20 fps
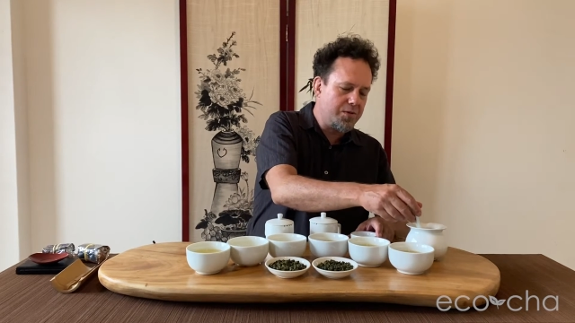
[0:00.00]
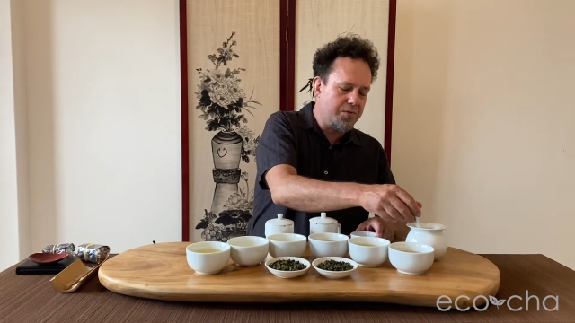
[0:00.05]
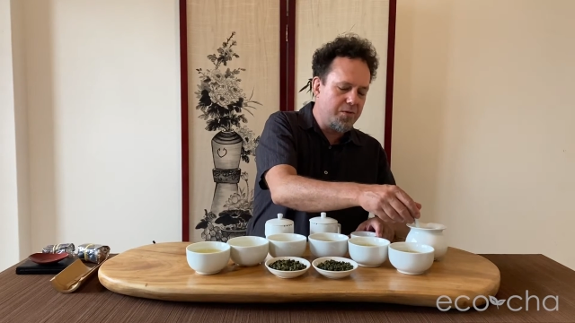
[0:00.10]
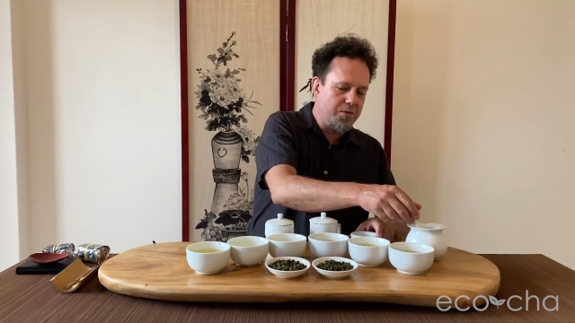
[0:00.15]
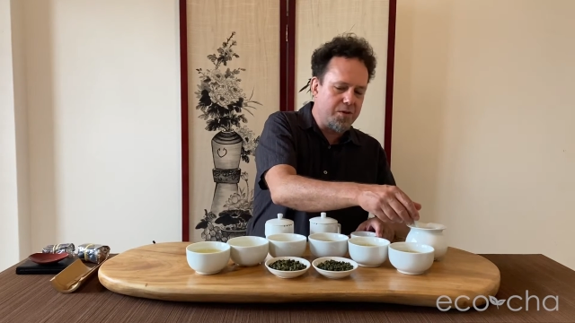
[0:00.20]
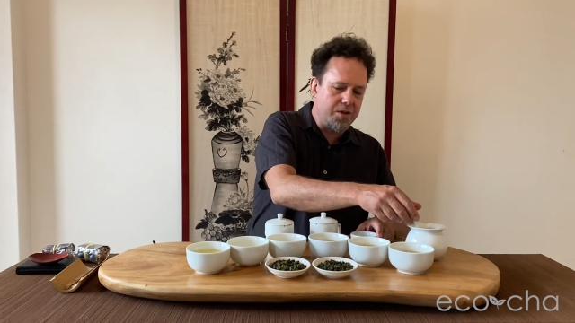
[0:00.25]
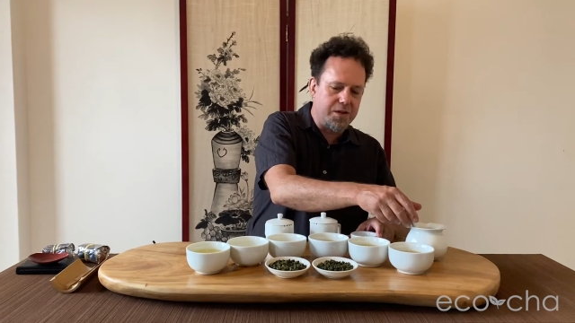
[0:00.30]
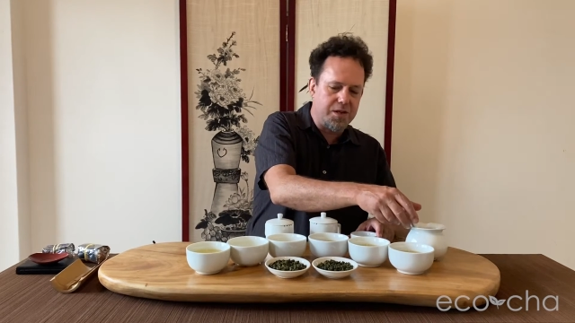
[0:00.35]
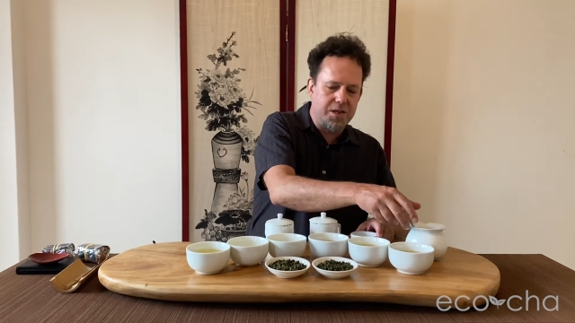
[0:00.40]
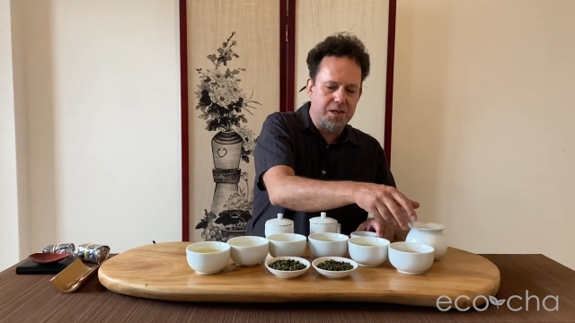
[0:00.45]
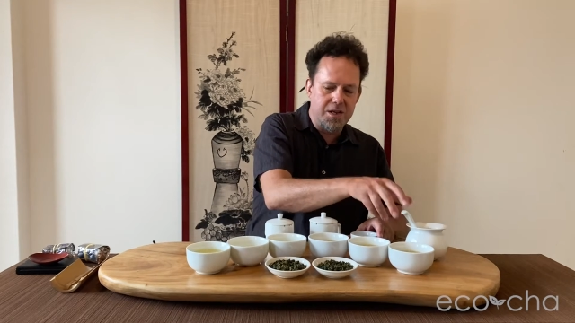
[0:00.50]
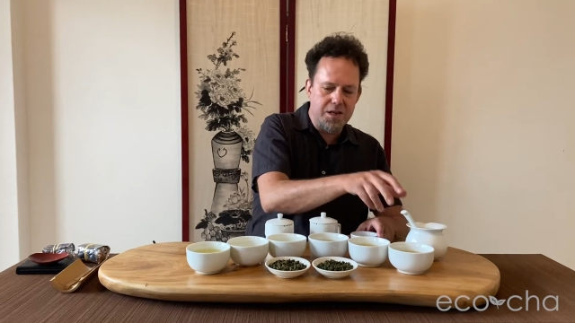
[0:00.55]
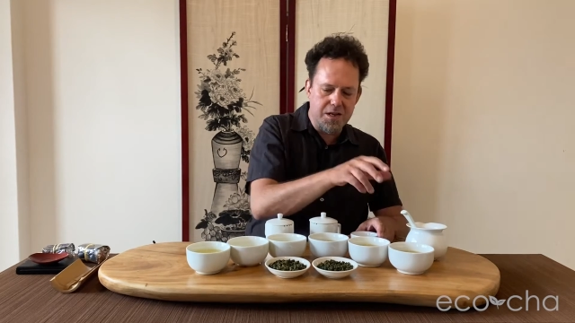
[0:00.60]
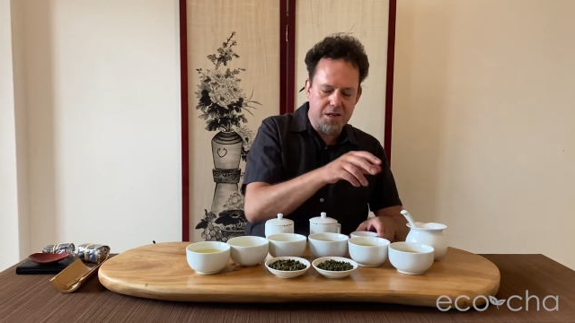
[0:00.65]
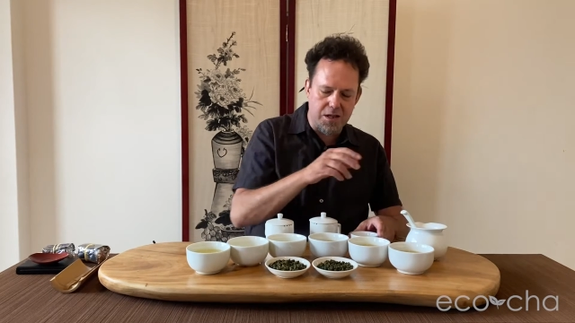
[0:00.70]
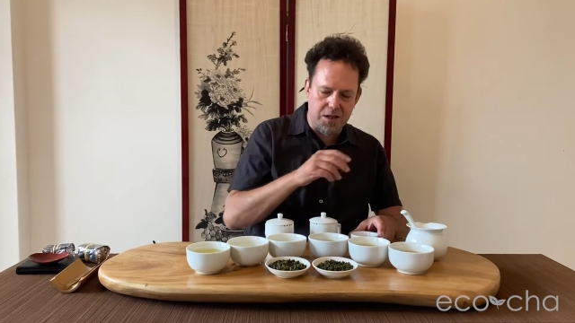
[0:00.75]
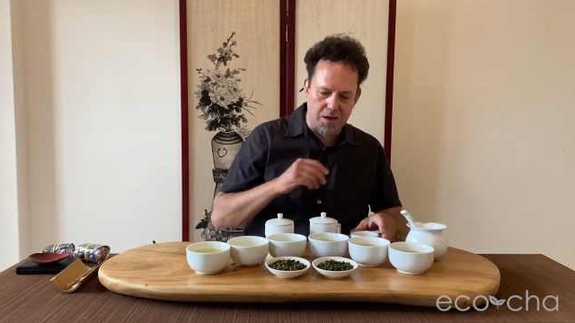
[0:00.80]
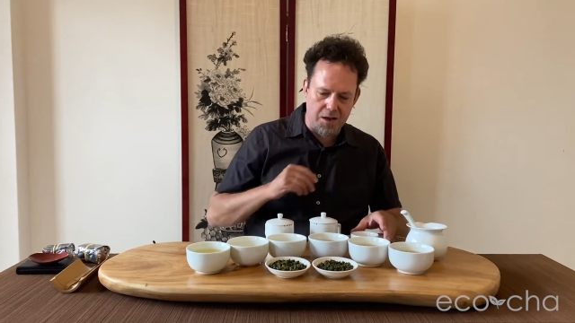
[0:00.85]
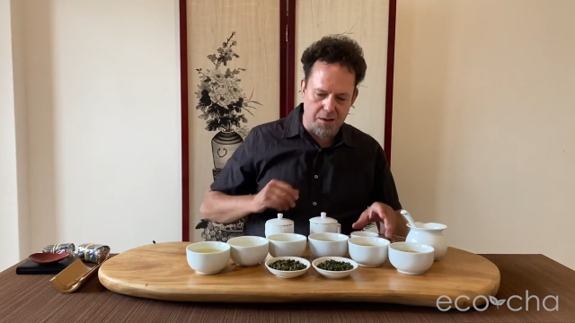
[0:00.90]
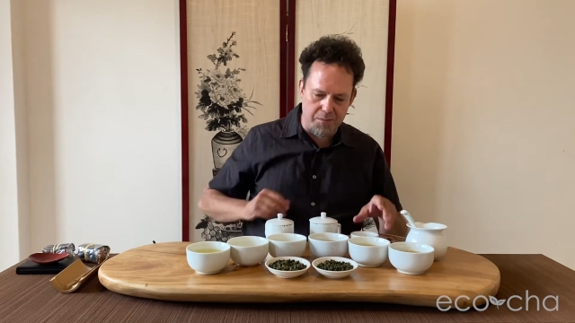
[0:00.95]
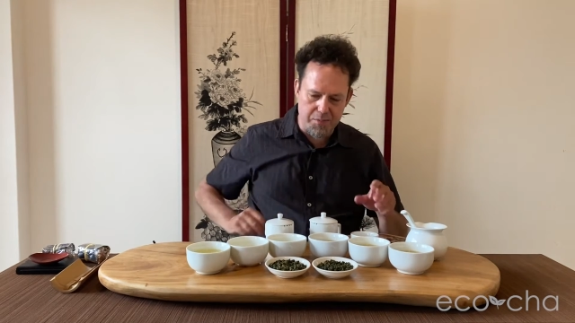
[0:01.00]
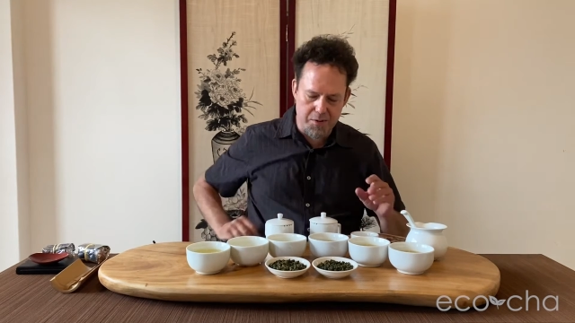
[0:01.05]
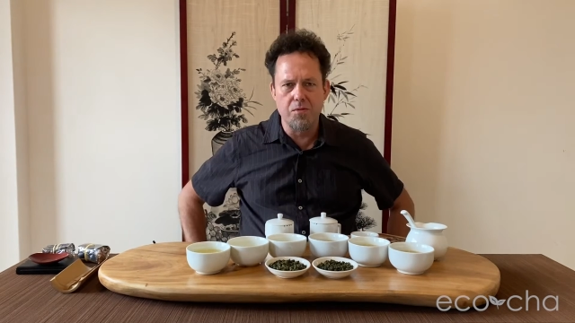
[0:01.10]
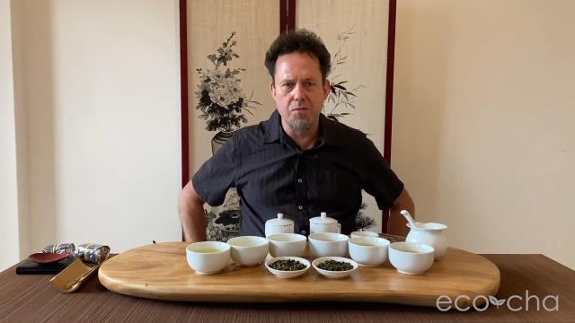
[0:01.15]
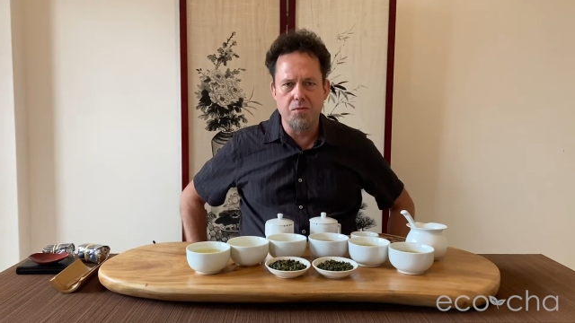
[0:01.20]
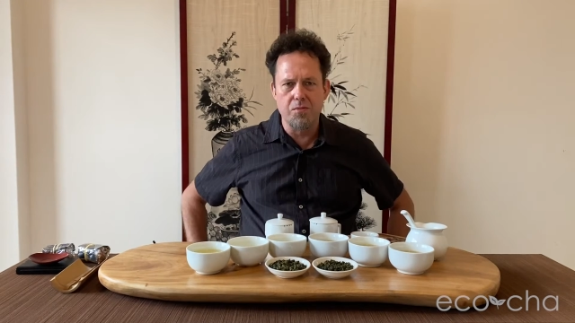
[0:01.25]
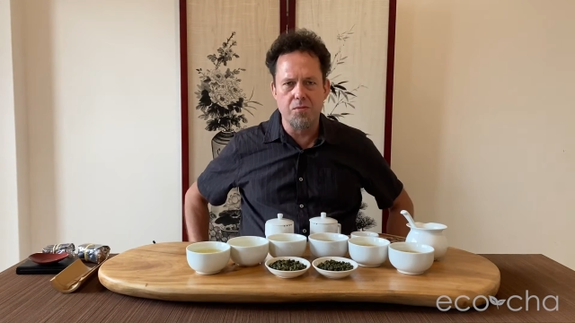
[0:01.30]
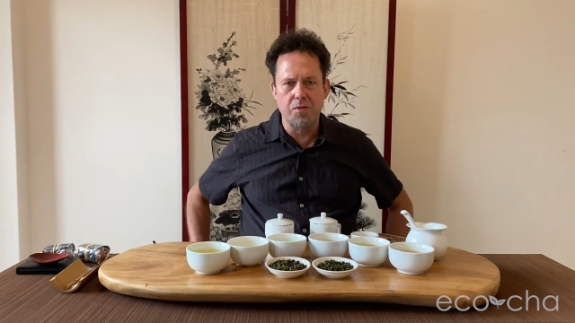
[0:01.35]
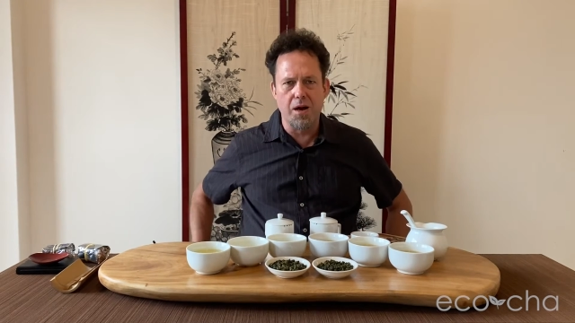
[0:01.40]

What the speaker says: for the tea club,